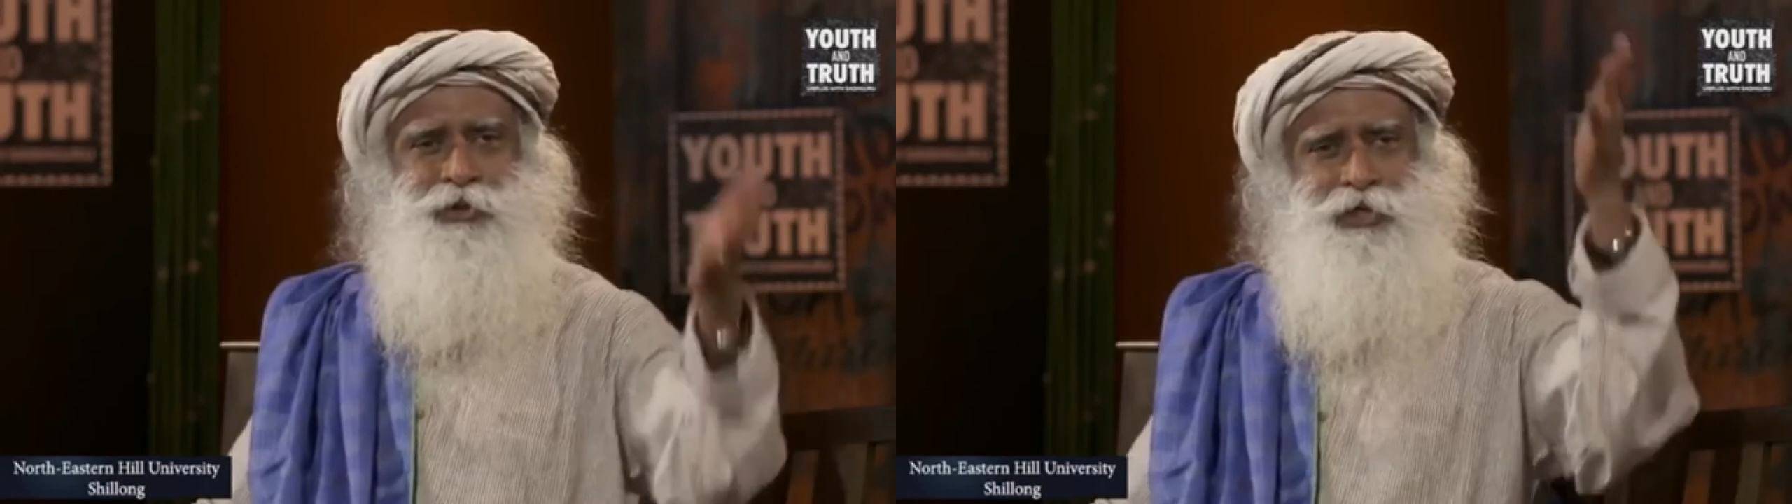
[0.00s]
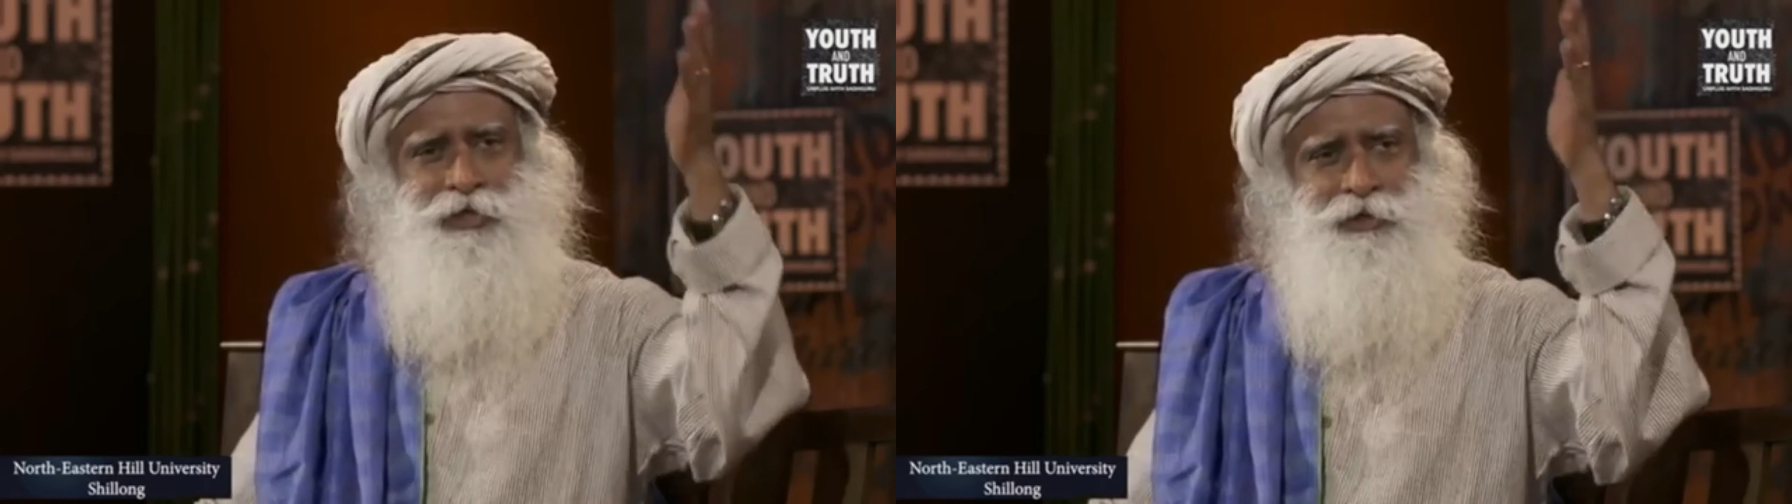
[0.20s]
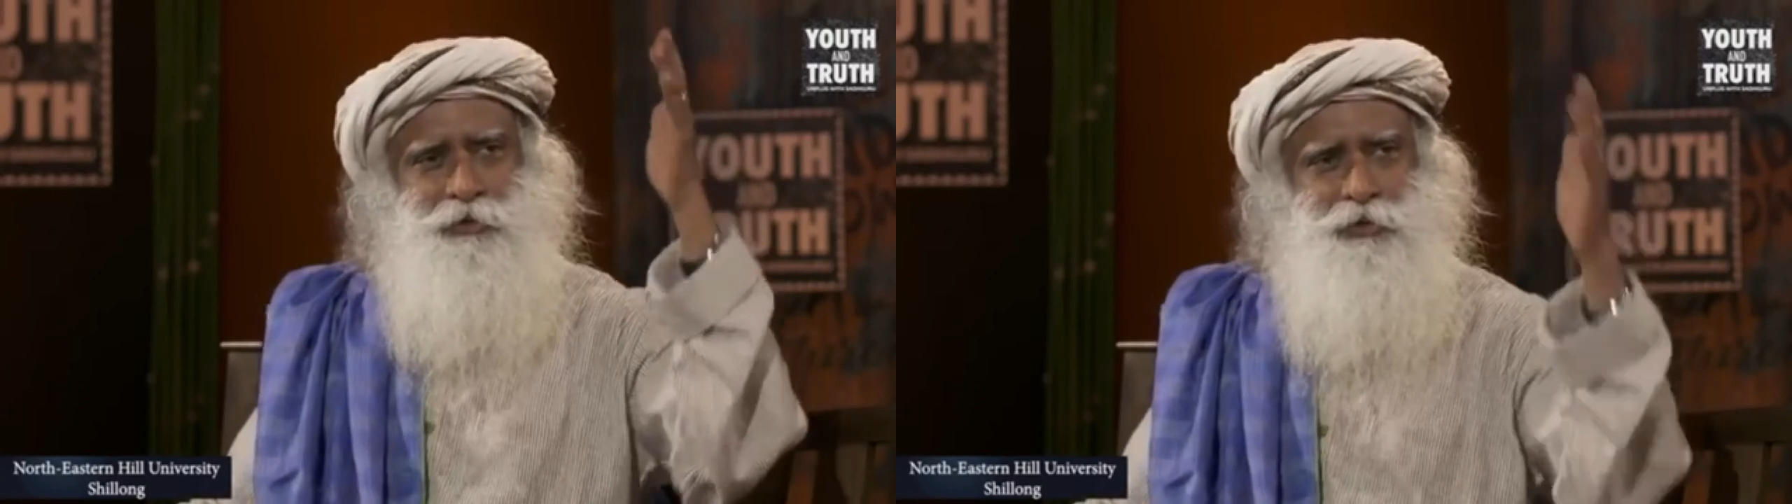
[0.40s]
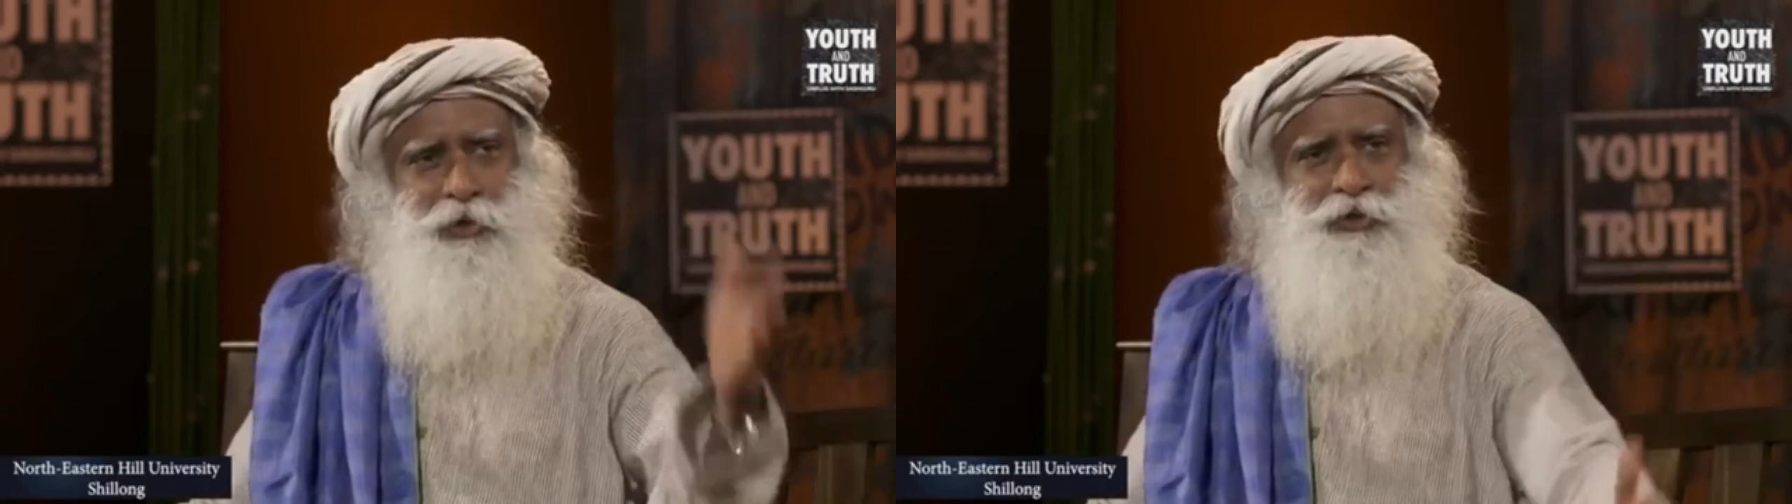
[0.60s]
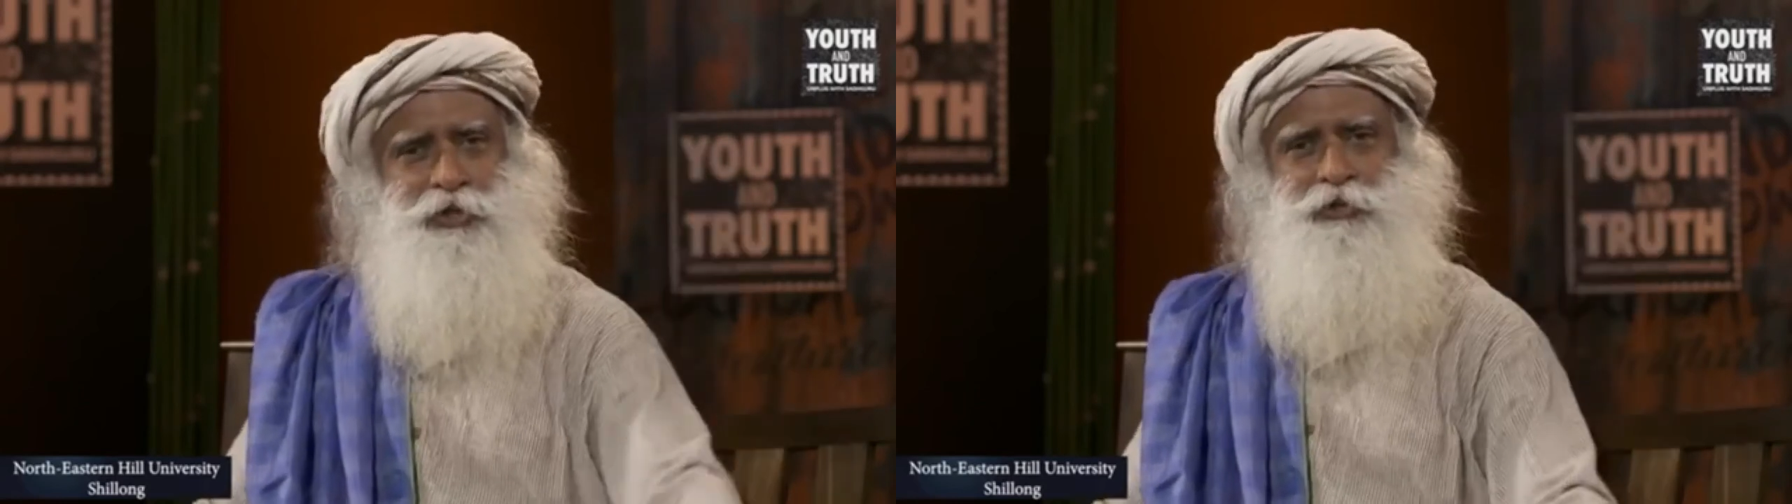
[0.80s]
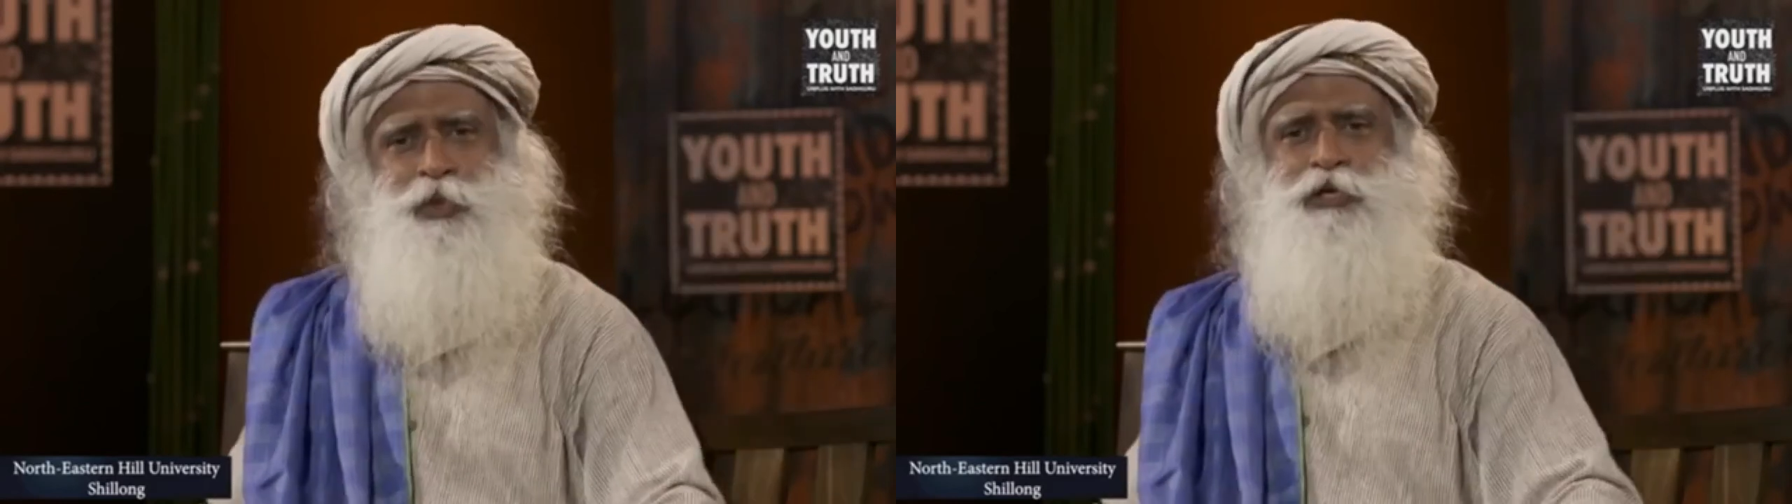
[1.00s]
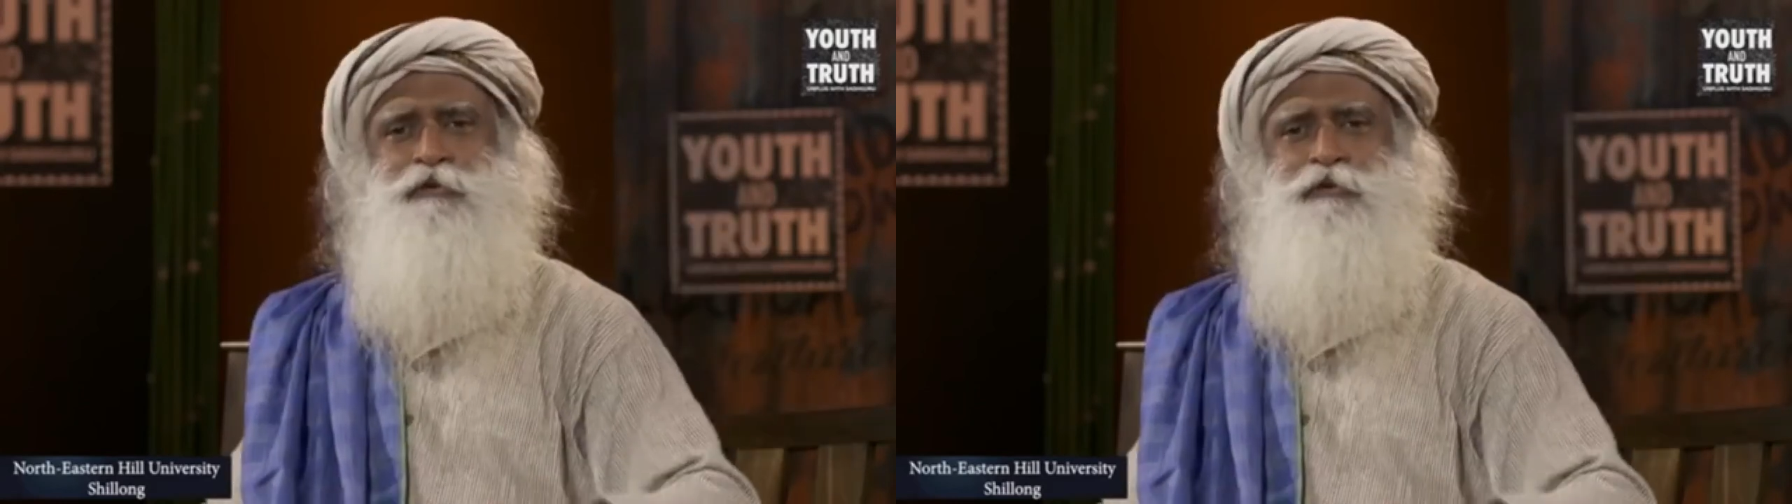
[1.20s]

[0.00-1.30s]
Today you thought she's